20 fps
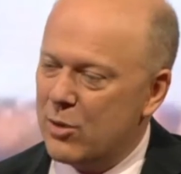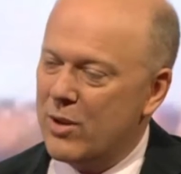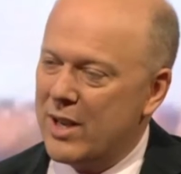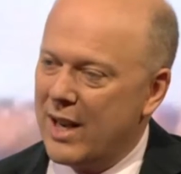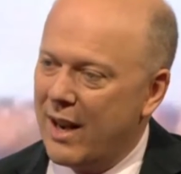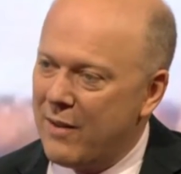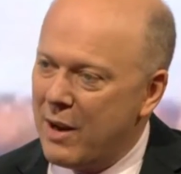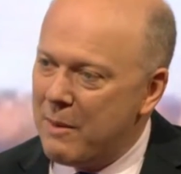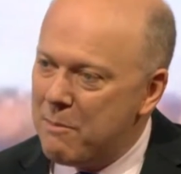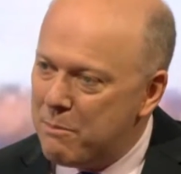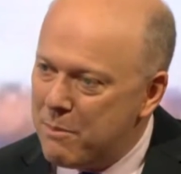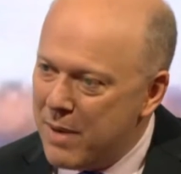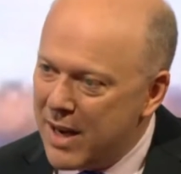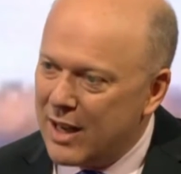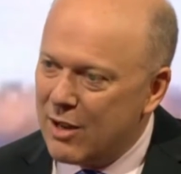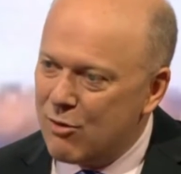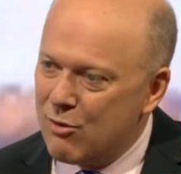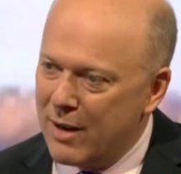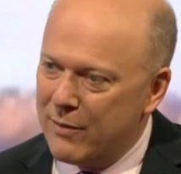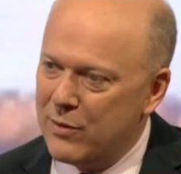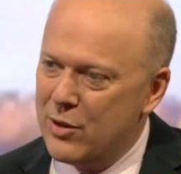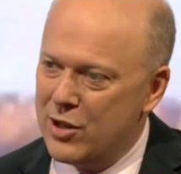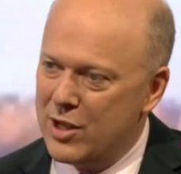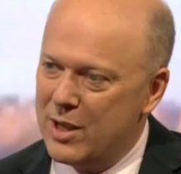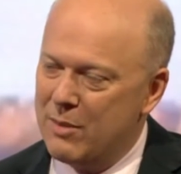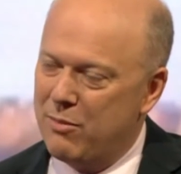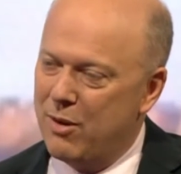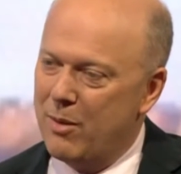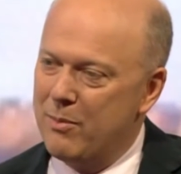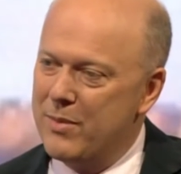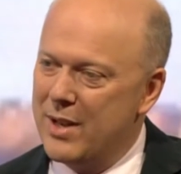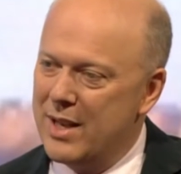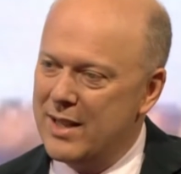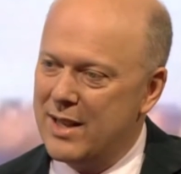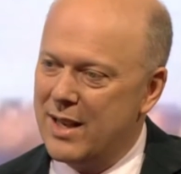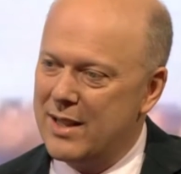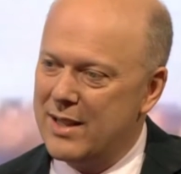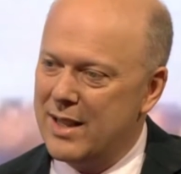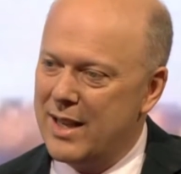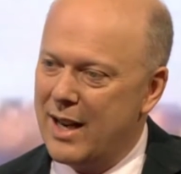would have a bigger refugee problem than it
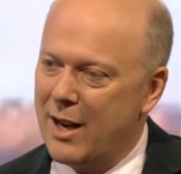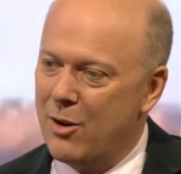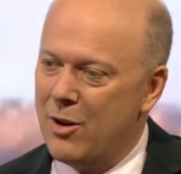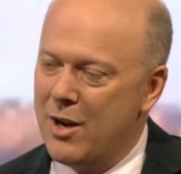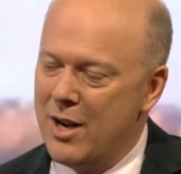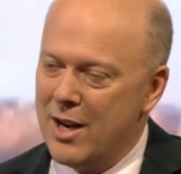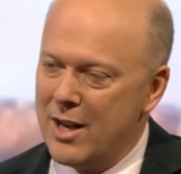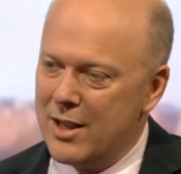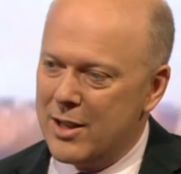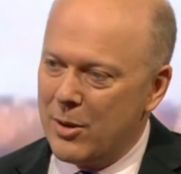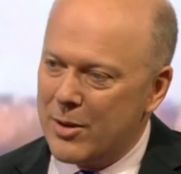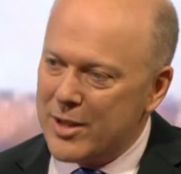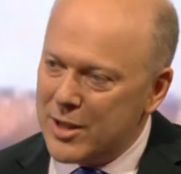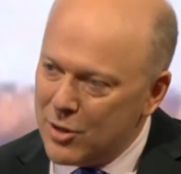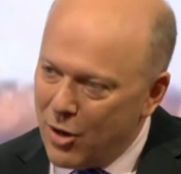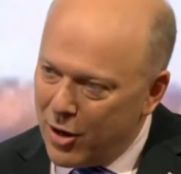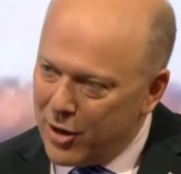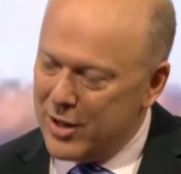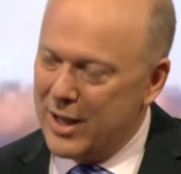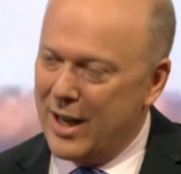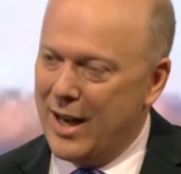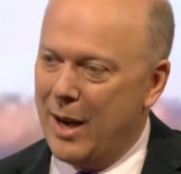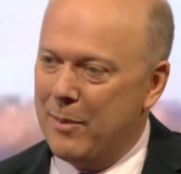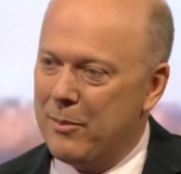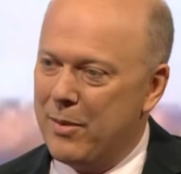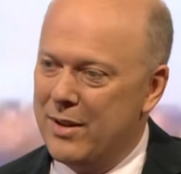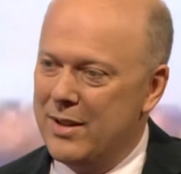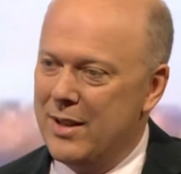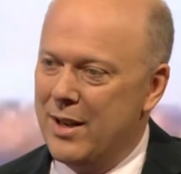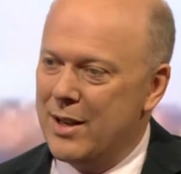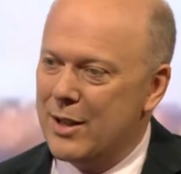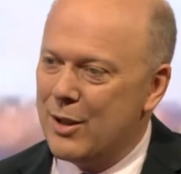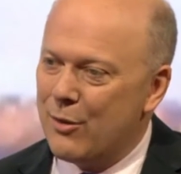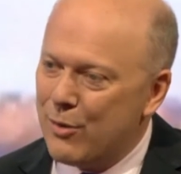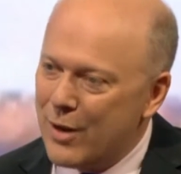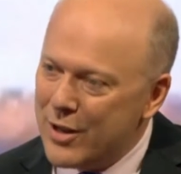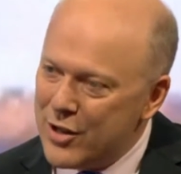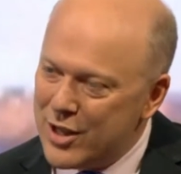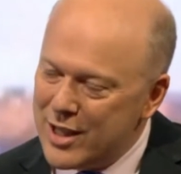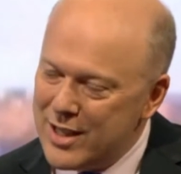does now. So it's not going to happen. The
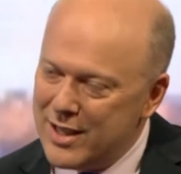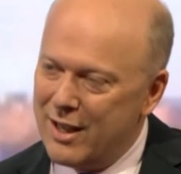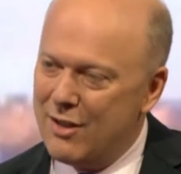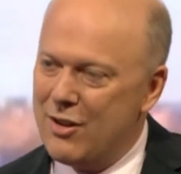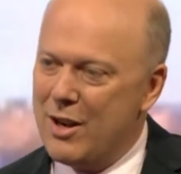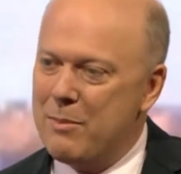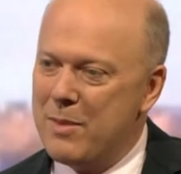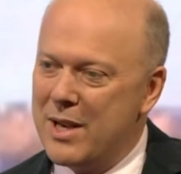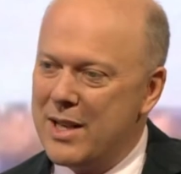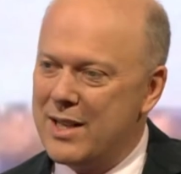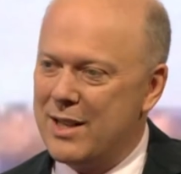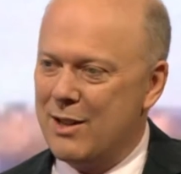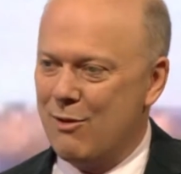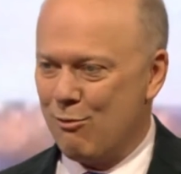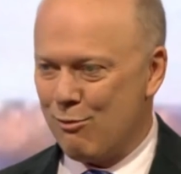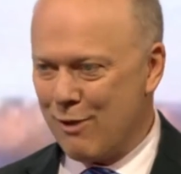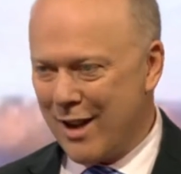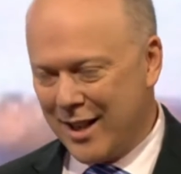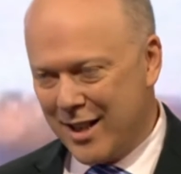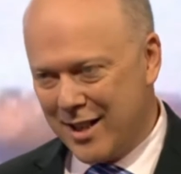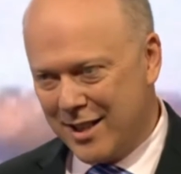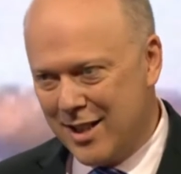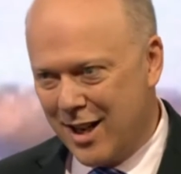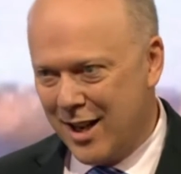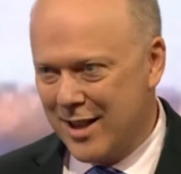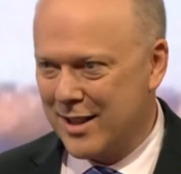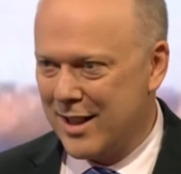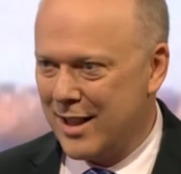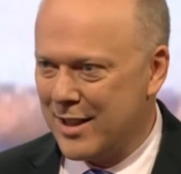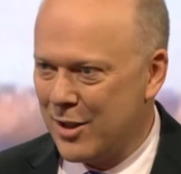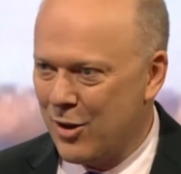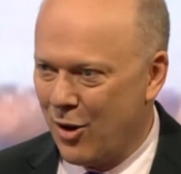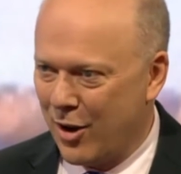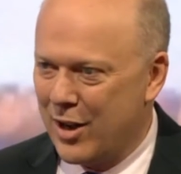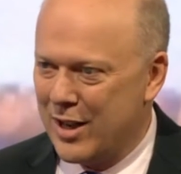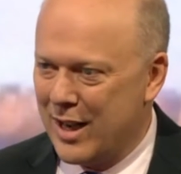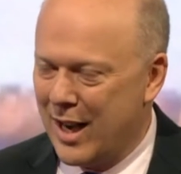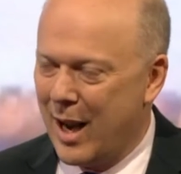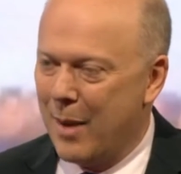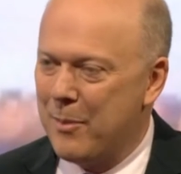French Interior Minister recognised it's not
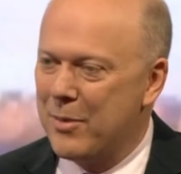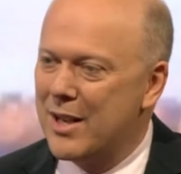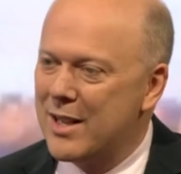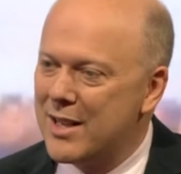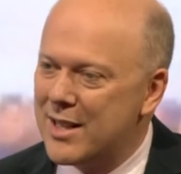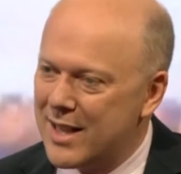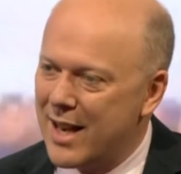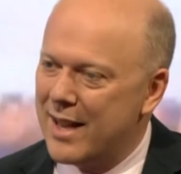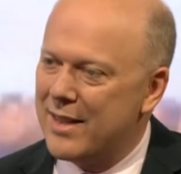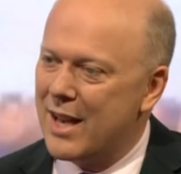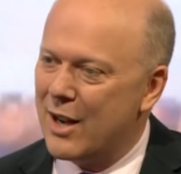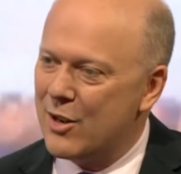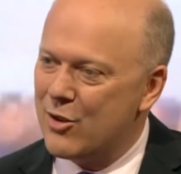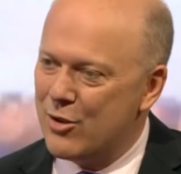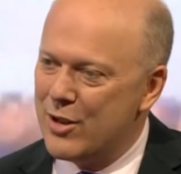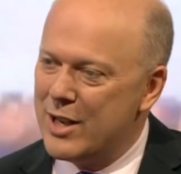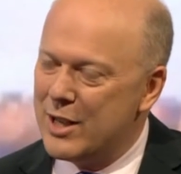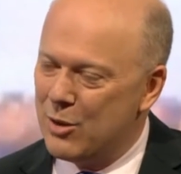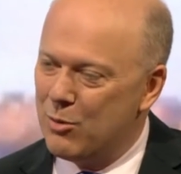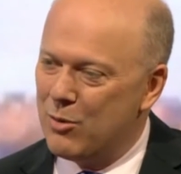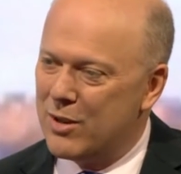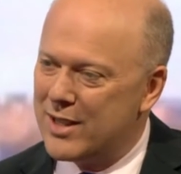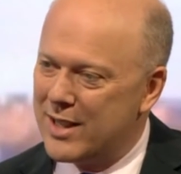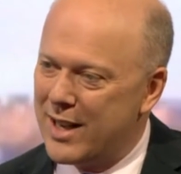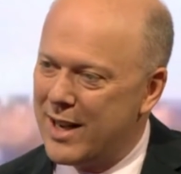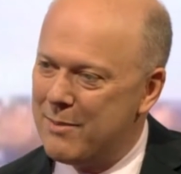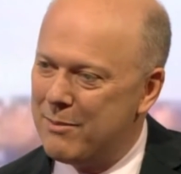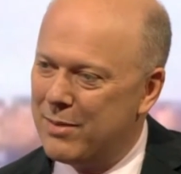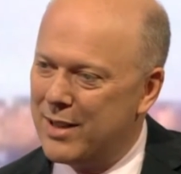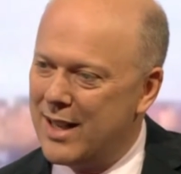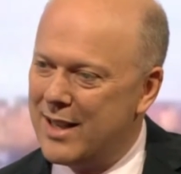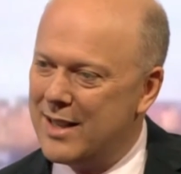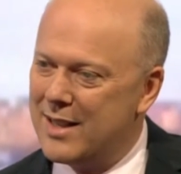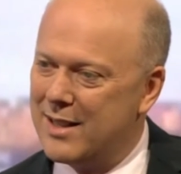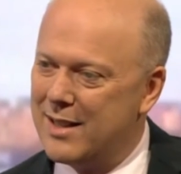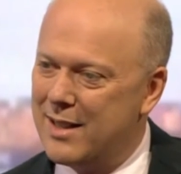going to happen and said that treaty will stay in place.